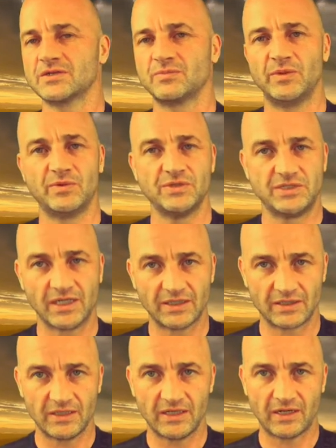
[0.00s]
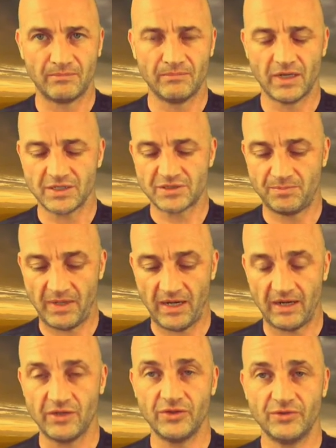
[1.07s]
So people generally are much
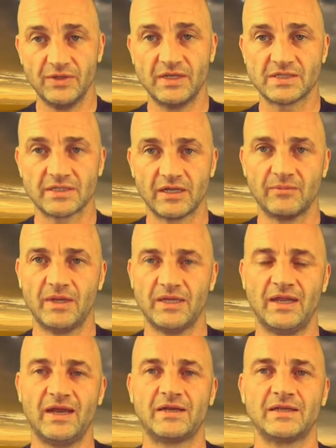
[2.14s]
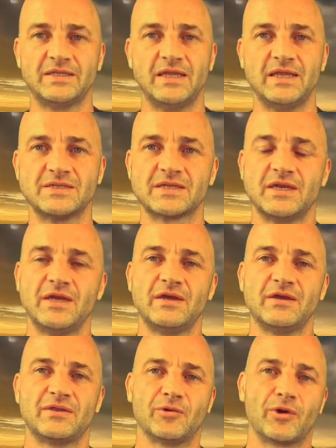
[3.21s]
better at doing this now, but in the early days
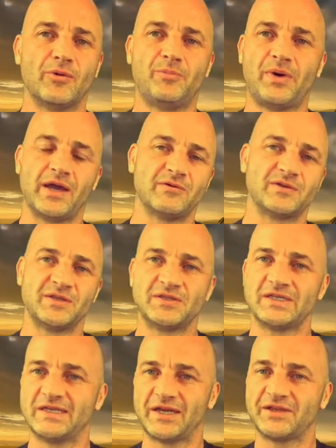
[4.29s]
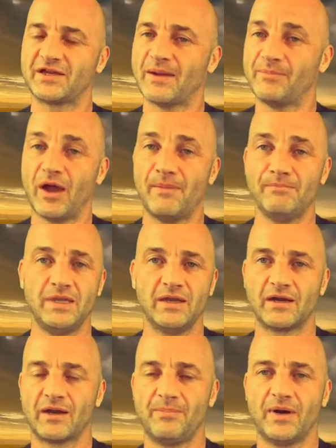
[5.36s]
they were all piled in together about a
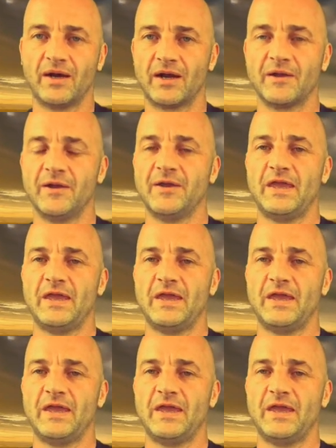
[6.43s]
meter apart.